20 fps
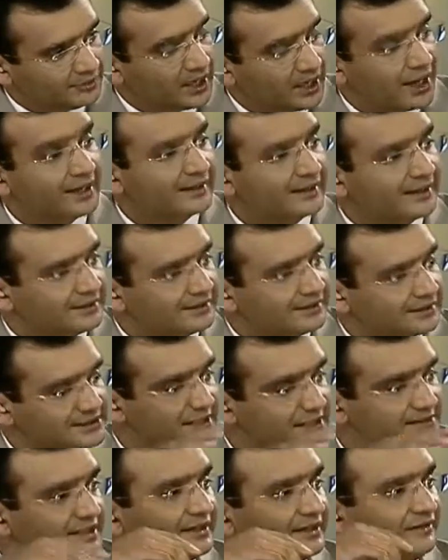targeted in the
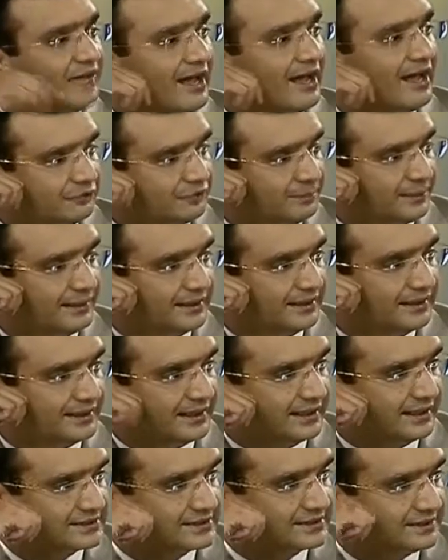sense that they will have to pay that
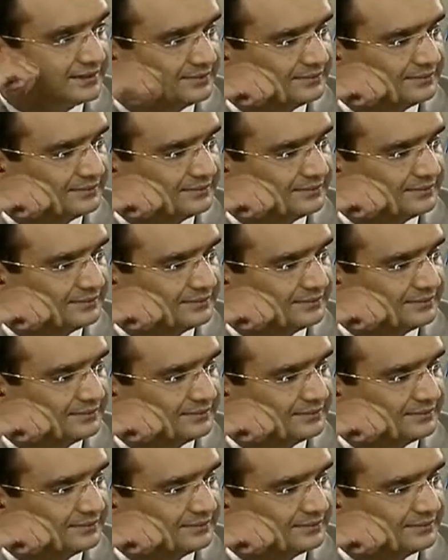tax.